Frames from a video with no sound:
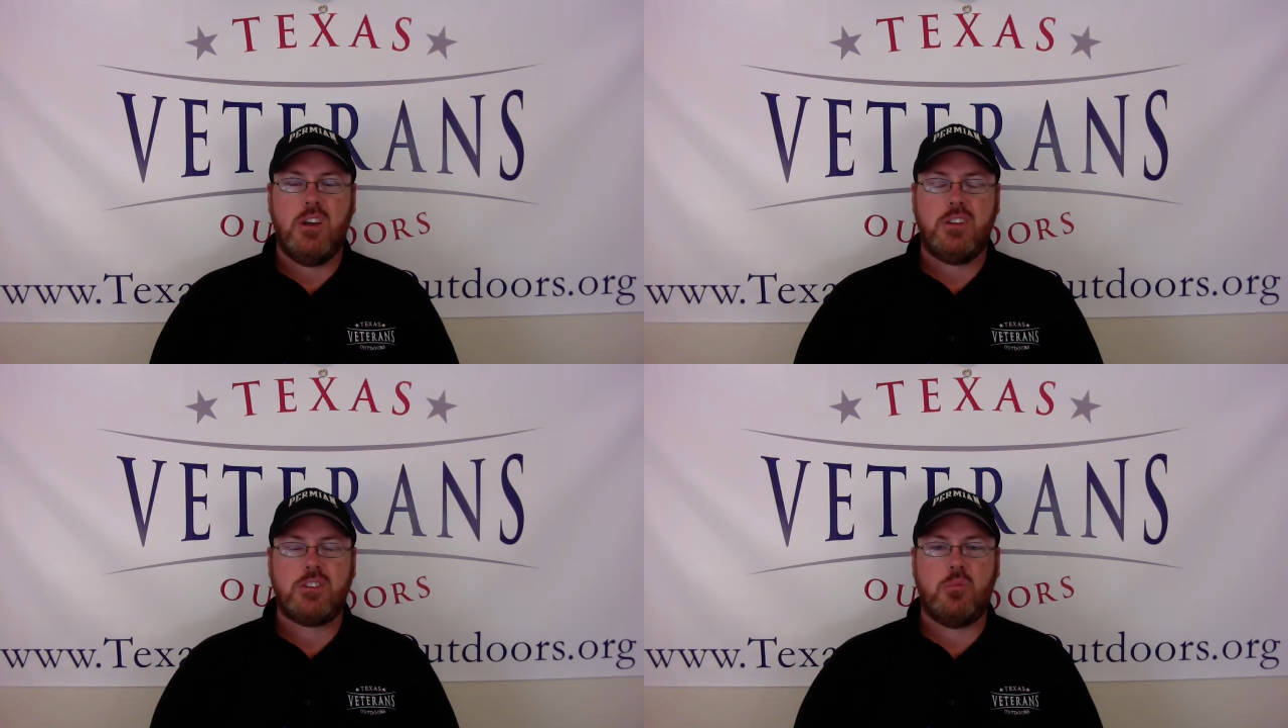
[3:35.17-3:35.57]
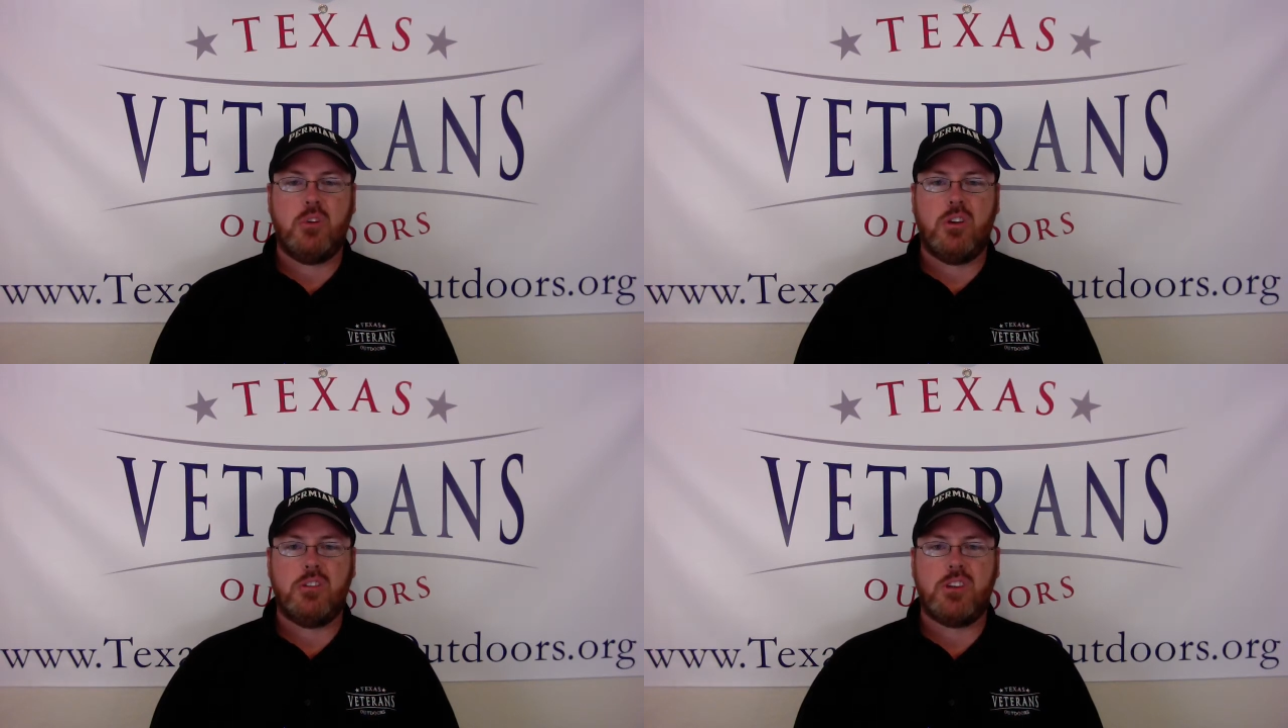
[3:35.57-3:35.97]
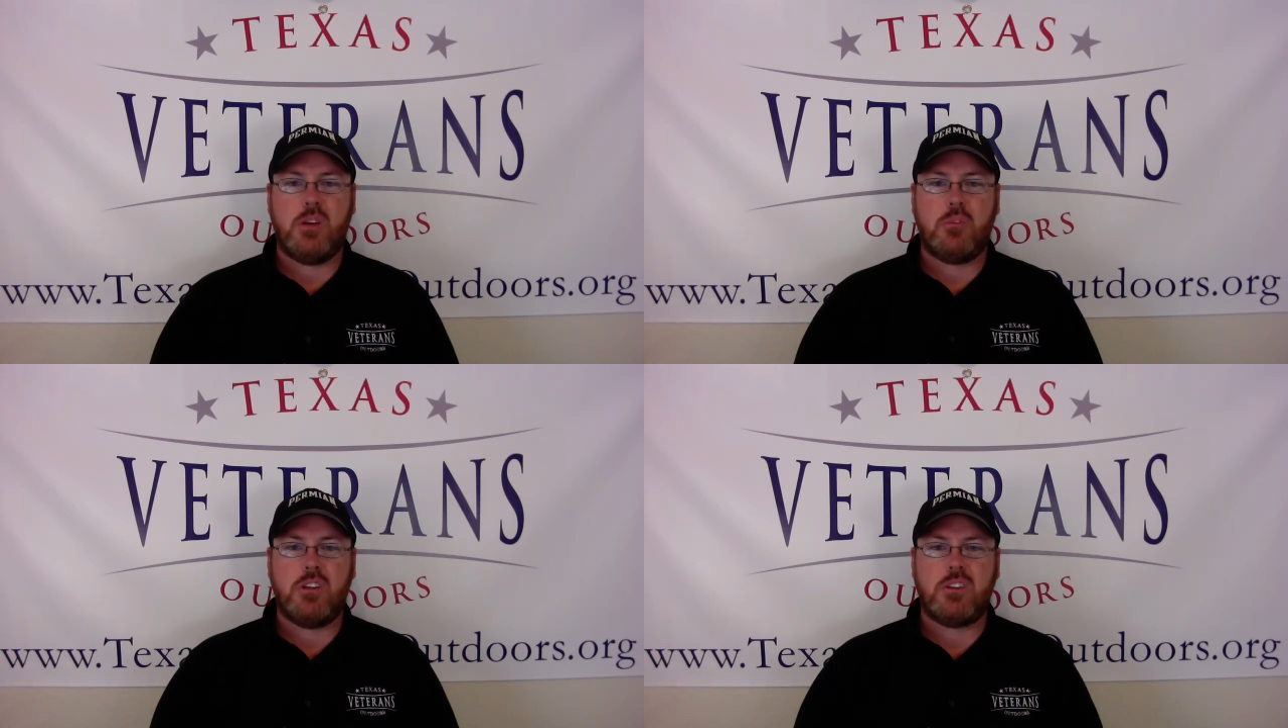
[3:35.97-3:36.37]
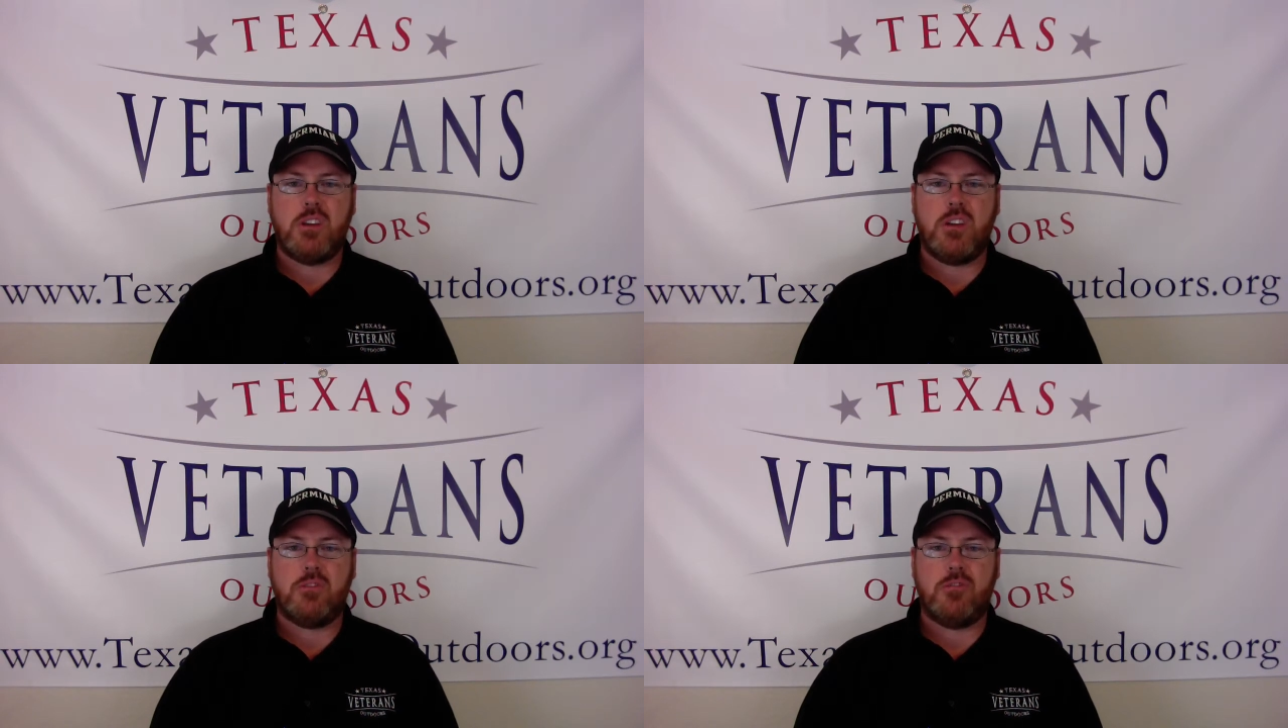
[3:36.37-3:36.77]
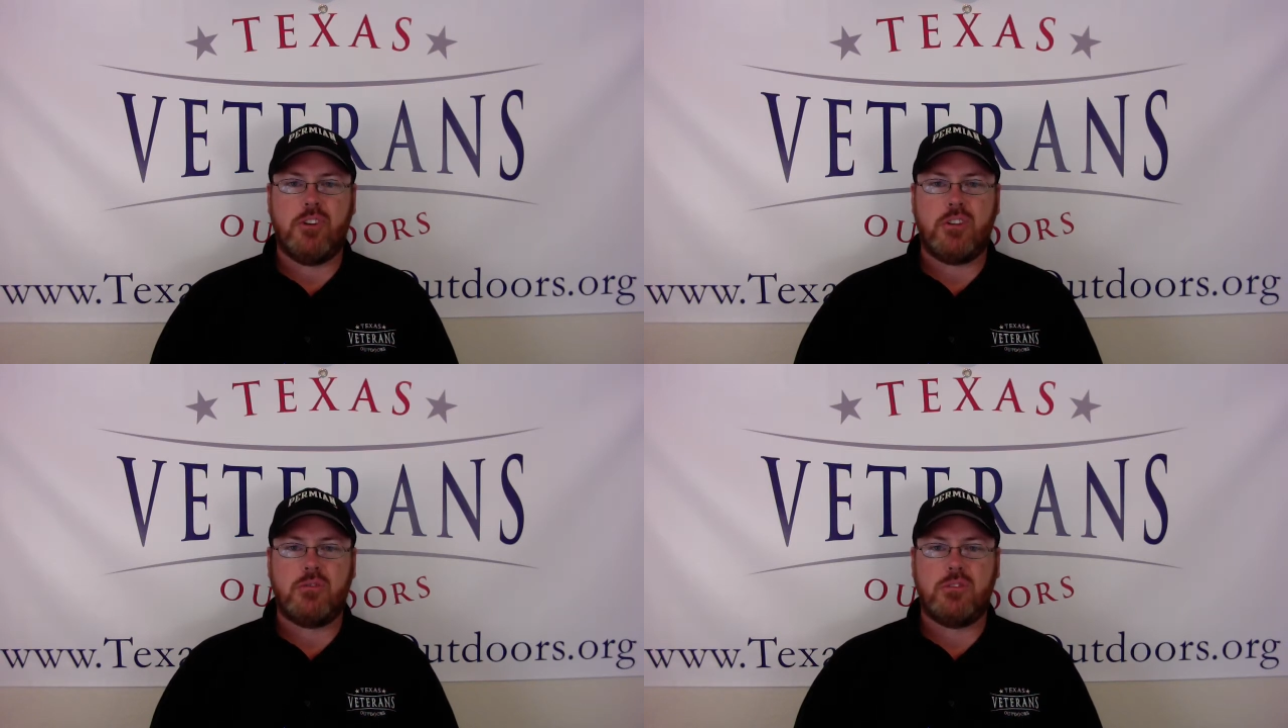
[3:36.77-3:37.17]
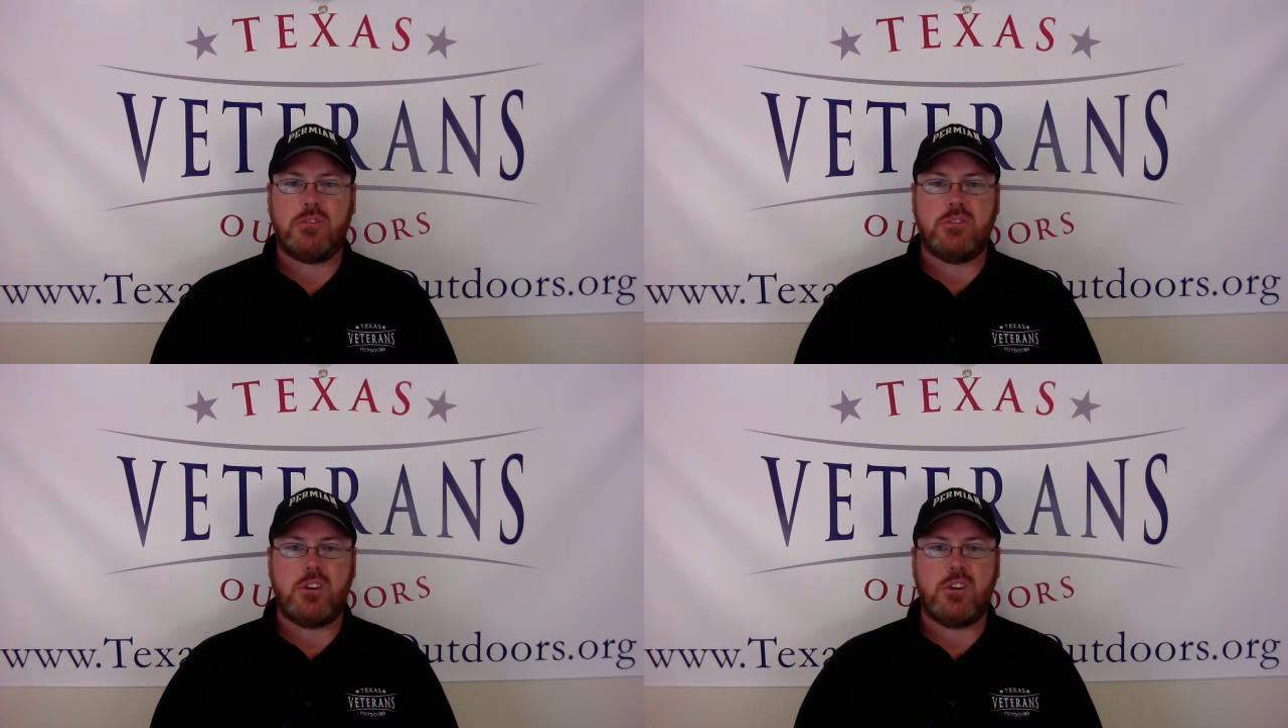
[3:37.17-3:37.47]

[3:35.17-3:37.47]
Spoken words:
It's going to be a good time to get together for veterans to